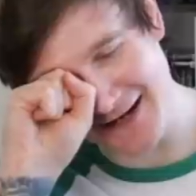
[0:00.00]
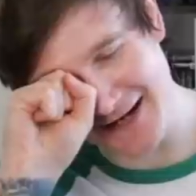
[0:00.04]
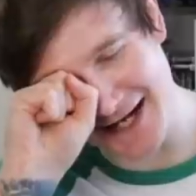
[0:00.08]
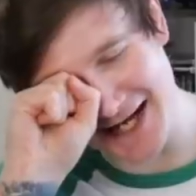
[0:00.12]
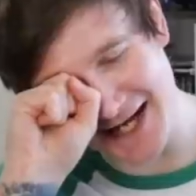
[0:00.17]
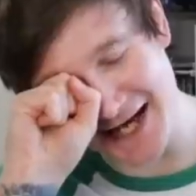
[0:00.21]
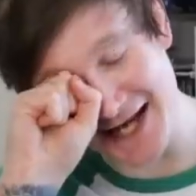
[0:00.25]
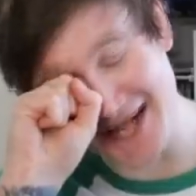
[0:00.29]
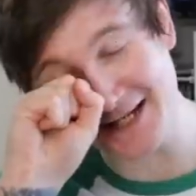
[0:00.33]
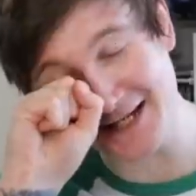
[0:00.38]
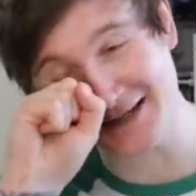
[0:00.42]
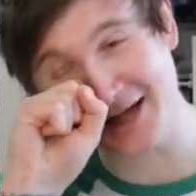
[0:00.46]

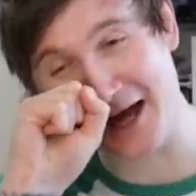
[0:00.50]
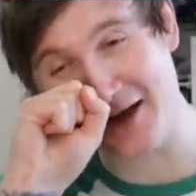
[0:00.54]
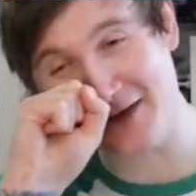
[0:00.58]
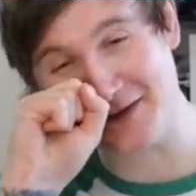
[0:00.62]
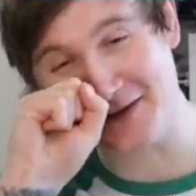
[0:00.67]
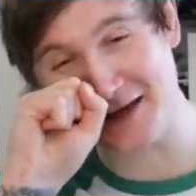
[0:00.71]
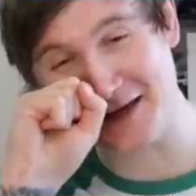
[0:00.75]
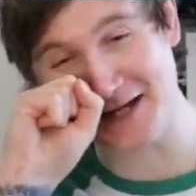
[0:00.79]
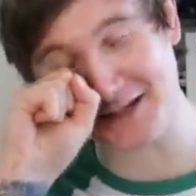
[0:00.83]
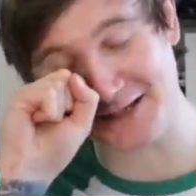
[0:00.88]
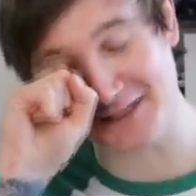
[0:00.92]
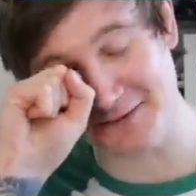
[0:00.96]
It's, I
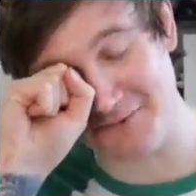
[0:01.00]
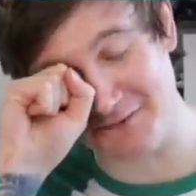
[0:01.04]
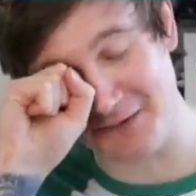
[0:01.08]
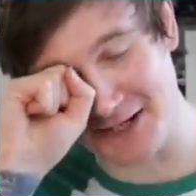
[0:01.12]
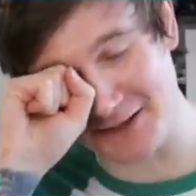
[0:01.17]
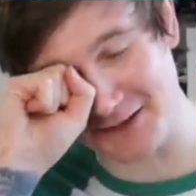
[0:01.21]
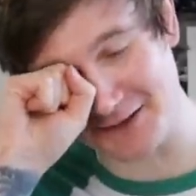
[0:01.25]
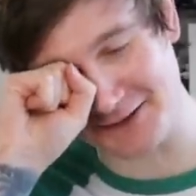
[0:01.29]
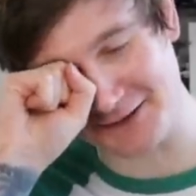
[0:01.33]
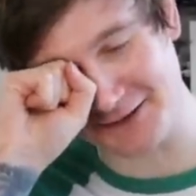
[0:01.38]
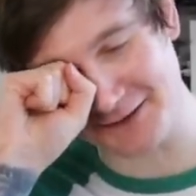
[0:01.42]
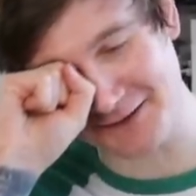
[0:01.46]
think it's the, like
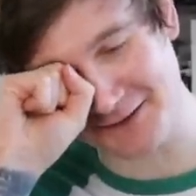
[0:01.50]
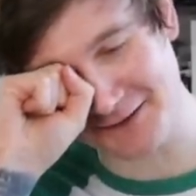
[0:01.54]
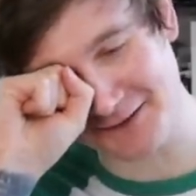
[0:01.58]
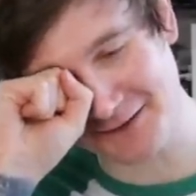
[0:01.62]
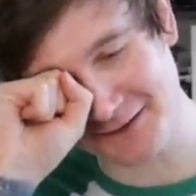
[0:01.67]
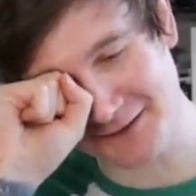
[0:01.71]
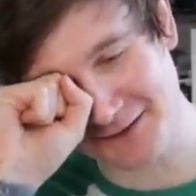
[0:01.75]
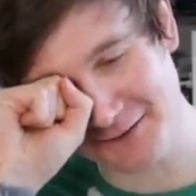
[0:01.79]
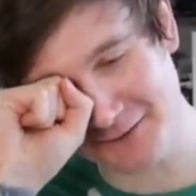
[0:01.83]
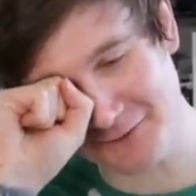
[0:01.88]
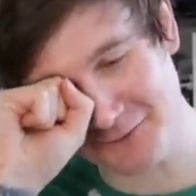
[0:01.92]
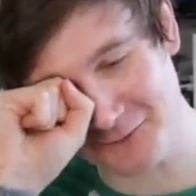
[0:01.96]
just
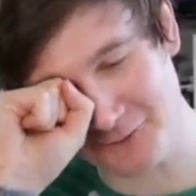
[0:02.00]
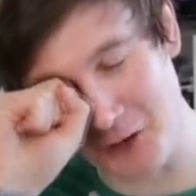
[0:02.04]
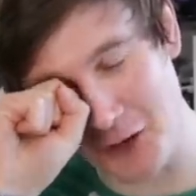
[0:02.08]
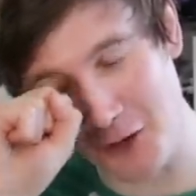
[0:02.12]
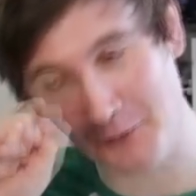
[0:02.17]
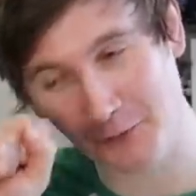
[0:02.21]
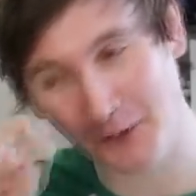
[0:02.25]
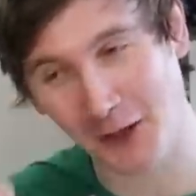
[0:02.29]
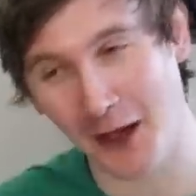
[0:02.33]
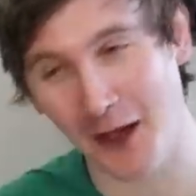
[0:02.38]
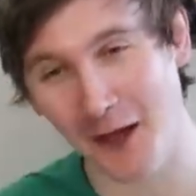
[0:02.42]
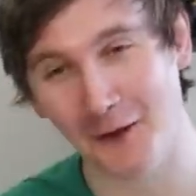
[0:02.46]
Rob
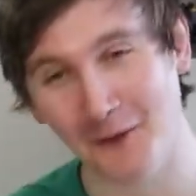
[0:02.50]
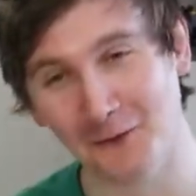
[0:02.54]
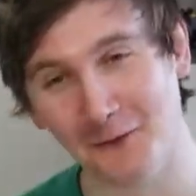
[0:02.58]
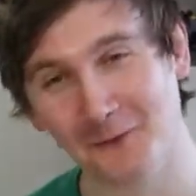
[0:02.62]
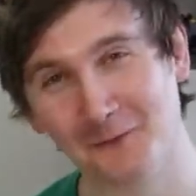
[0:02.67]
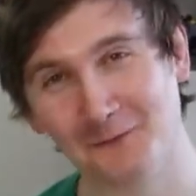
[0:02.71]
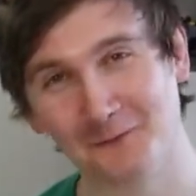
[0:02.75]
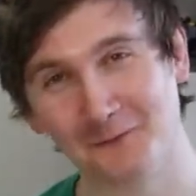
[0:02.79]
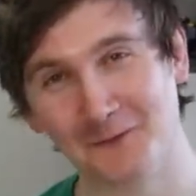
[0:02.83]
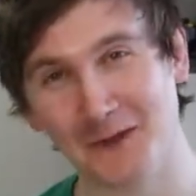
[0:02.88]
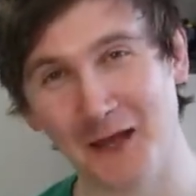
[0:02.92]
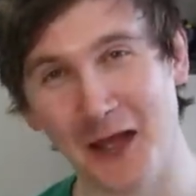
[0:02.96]
Lowe.
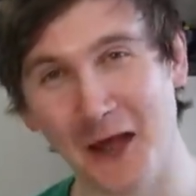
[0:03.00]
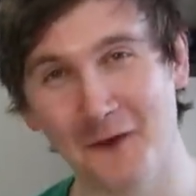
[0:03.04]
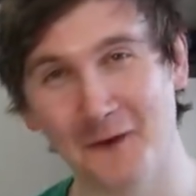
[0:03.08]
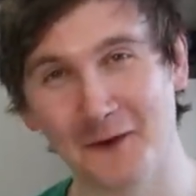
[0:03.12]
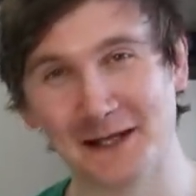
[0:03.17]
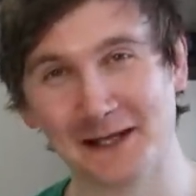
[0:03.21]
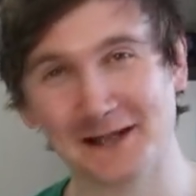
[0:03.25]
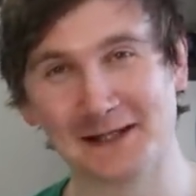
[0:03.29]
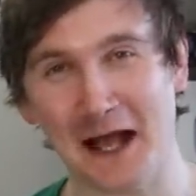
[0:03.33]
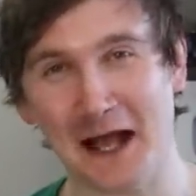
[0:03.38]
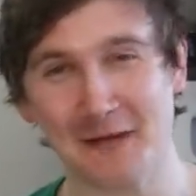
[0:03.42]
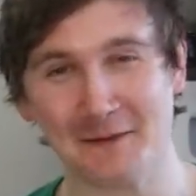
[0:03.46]
The only
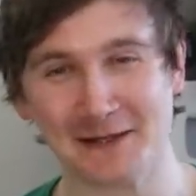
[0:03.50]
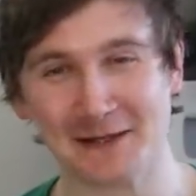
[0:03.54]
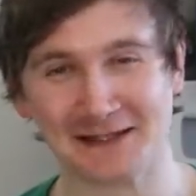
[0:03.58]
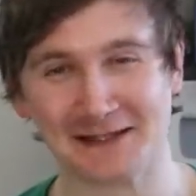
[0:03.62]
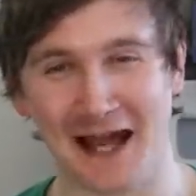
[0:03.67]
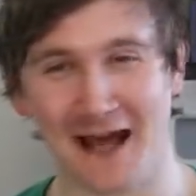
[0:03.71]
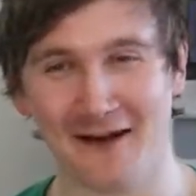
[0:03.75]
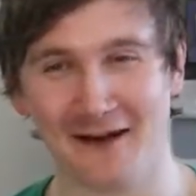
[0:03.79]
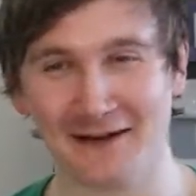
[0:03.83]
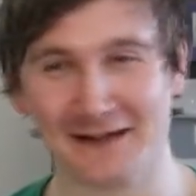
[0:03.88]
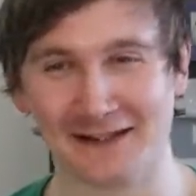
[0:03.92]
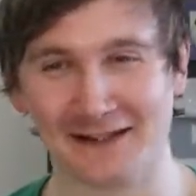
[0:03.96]
time his
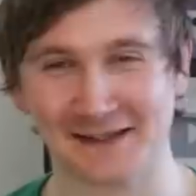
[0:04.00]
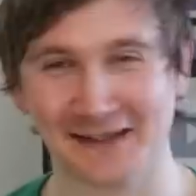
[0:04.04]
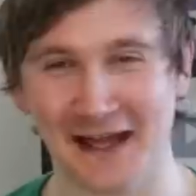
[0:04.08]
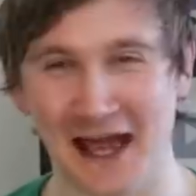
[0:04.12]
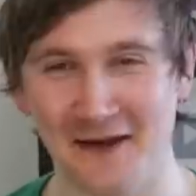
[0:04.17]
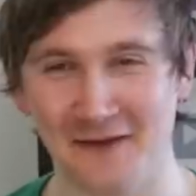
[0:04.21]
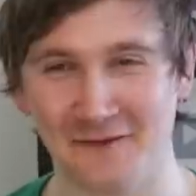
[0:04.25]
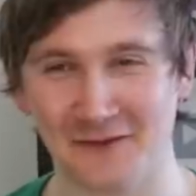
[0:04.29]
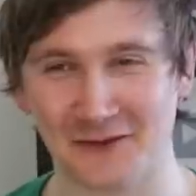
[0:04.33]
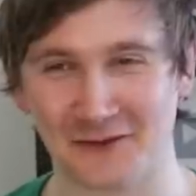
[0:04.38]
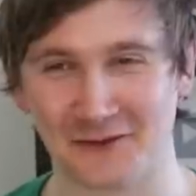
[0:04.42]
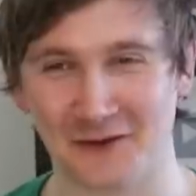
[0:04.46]
character
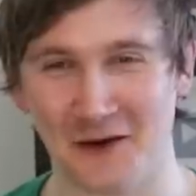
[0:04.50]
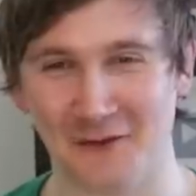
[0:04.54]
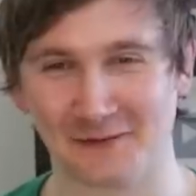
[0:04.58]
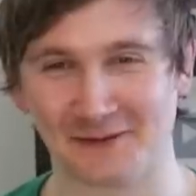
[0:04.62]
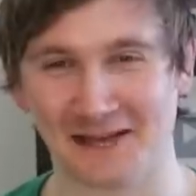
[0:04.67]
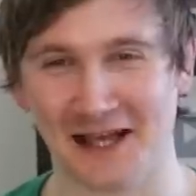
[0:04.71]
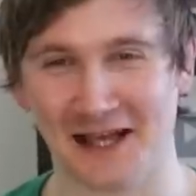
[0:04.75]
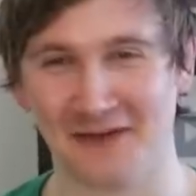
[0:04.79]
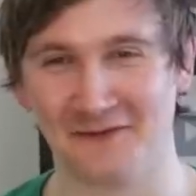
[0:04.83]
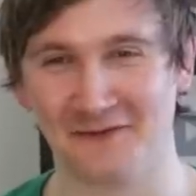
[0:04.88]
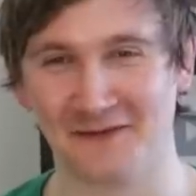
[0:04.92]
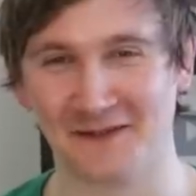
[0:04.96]
ever drops
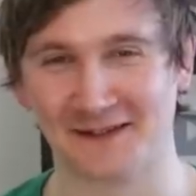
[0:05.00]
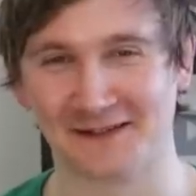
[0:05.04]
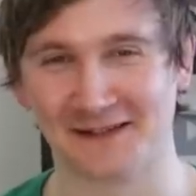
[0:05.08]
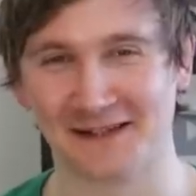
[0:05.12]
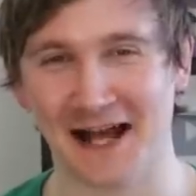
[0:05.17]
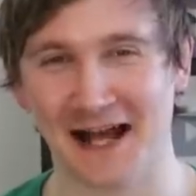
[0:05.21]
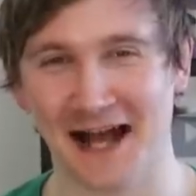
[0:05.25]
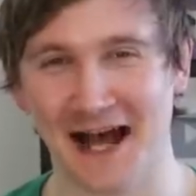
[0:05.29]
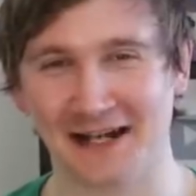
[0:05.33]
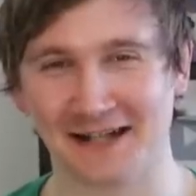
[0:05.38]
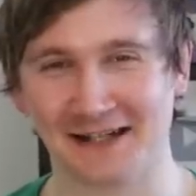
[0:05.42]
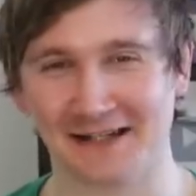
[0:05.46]
that
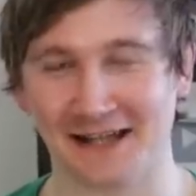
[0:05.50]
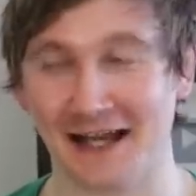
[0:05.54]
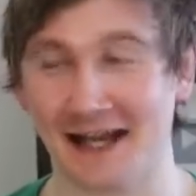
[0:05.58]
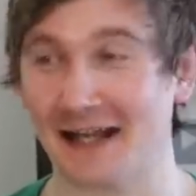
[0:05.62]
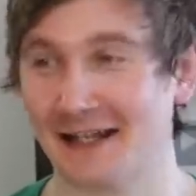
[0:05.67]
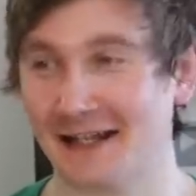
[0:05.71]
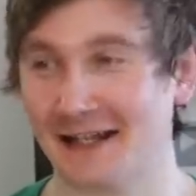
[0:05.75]
facade is like,